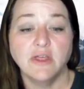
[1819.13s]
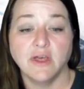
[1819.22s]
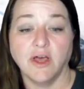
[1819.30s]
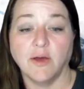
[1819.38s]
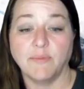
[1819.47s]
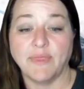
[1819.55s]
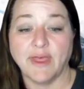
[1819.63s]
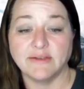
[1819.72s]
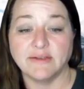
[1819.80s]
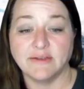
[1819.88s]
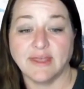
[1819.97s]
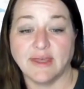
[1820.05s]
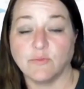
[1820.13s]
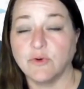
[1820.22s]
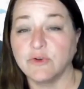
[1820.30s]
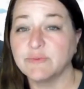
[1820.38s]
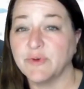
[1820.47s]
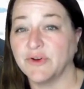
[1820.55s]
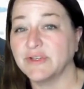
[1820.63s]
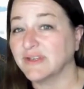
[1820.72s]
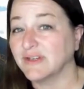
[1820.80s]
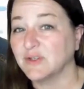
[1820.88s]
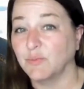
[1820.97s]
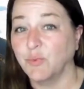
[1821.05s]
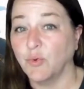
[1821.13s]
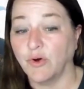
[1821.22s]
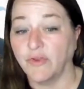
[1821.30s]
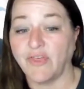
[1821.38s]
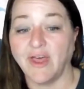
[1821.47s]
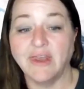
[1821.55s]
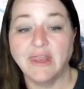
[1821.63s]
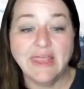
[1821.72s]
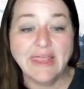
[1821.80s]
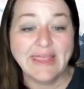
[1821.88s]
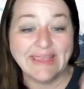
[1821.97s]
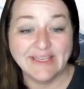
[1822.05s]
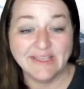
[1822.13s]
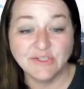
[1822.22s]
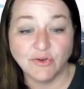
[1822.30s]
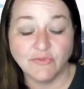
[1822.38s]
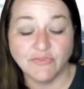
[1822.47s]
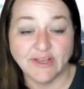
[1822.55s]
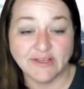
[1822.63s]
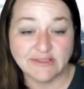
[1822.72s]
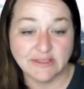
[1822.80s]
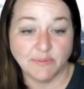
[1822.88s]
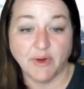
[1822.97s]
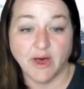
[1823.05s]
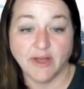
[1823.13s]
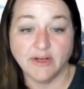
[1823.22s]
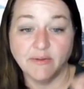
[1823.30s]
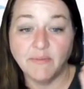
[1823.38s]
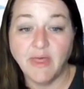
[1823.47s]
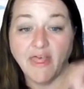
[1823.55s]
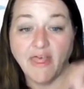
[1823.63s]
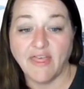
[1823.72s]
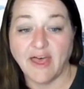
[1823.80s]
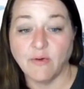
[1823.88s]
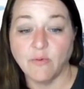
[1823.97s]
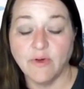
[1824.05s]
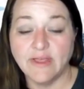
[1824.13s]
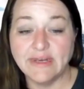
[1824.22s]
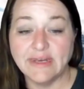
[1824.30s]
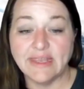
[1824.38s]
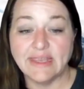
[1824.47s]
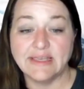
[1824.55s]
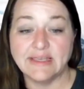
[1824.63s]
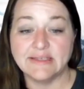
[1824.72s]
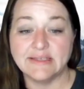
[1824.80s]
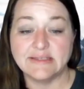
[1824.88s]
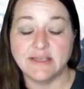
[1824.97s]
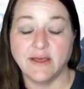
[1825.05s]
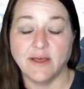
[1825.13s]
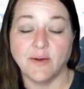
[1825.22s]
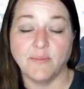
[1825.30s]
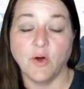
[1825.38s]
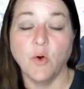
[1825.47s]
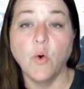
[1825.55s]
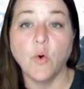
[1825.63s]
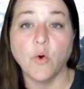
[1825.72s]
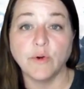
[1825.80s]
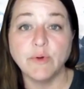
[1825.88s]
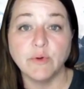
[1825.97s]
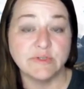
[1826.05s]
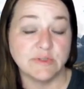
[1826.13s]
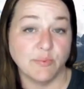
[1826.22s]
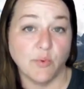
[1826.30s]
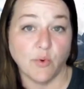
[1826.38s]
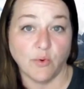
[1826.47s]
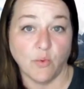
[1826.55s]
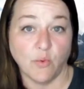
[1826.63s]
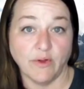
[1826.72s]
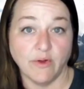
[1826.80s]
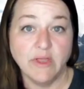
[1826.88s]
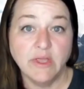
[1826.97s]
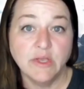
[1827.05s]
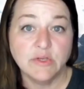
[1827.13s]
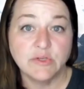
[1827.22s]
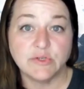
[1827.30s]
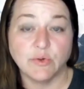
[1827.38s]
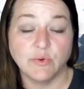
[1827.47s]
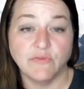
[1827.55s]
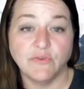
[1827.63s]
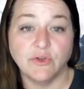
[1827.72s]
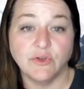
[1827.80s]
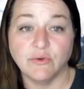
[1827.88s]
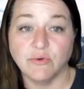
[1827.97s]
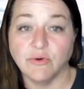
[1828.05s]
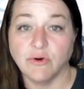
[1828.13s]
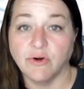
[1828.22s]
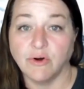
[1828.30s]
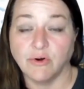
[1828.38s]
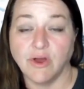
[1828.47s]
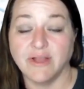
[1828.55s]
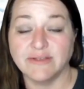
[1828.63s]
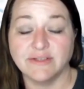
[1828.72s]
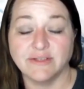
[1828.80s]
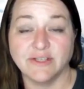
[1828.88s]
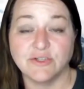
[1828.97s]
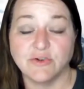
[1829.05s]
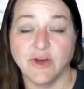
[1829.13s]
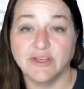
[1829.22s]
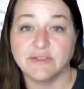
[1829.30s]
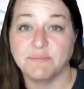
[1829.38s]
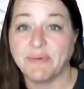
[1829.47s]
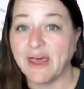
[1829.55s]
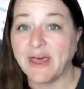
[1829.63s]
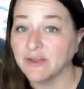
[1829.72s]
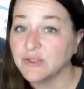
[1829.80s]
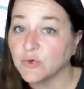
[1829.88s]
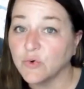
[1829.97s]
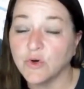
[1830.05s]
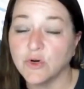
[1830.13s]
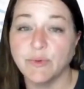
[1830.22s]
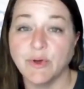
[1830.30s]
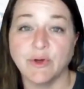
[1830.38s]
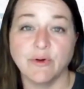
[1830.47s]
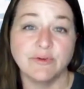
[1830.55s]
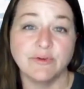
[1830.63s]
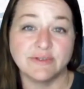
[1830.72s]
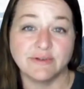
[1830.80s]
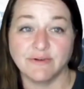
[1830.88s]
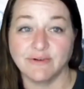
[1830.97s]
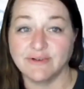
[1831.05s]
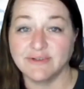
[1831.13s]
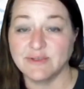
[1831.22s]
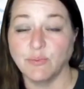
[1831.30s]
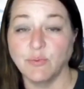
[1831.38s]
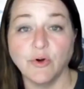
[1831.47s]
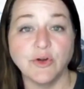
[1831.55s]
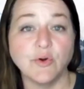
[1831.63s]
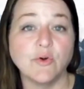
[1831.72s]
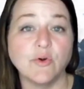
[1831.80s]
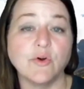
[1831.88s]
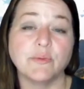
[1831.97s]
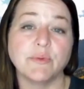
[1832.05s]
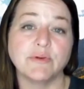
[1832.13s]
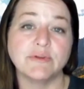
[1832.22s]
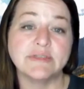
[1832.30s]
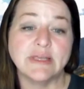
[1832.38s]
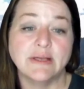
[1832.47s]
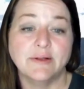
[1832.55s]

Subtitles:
that rosemary is going to support that. Endoflex at the bottom, that one is a hormone support oil. So if you are constantly trying to balance your hormones or support your hormones,